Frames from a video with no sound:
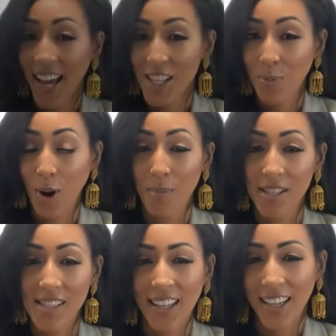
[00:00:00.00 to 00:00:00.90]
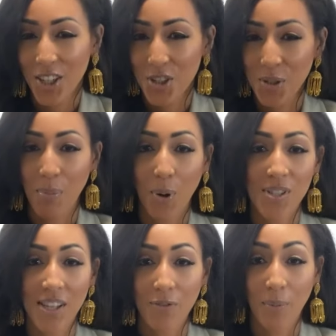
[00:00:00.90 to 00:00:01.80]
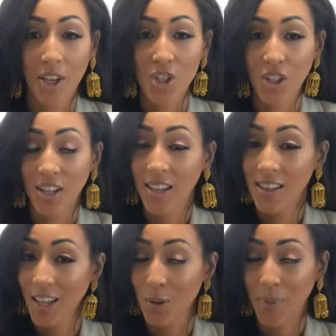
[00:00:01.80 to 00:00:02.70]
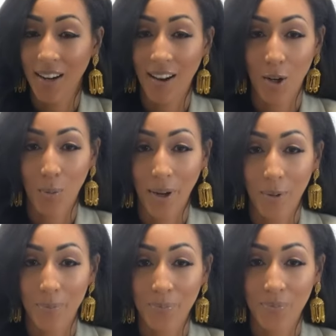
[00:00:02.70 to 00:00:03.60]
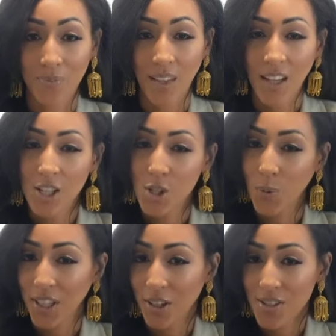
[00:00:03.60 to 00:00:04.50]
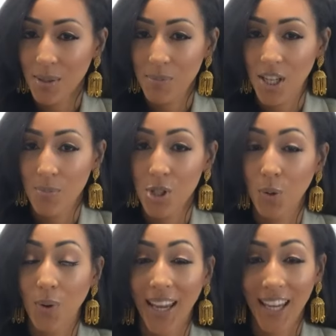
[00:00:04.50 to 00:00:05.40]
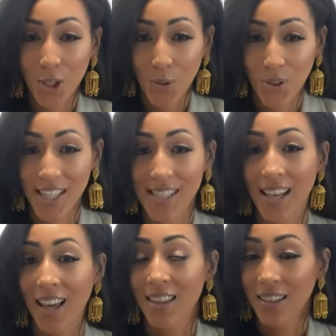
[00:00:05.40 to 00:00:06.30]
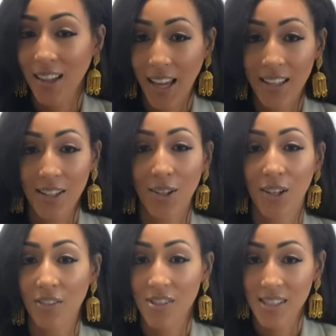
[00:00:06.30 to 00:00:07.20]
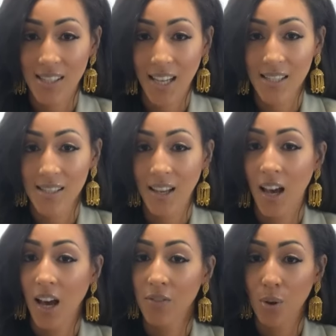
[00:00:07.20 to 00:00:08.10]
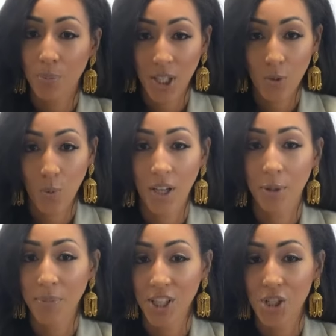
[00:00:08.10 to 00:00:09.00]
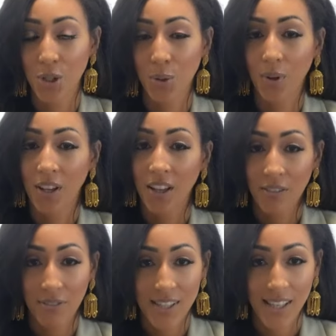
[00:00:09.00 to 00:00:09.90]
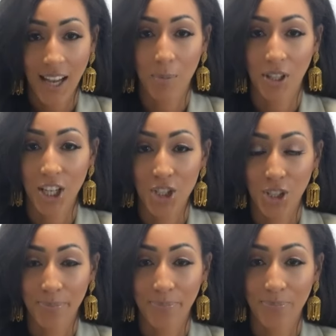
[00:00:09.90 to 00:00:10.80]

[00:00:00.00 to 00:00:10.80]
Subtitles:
As promised, here's some bonus information that you may not know about. So here are some tips to increase the likelihood of success of your B1, B2 visa application.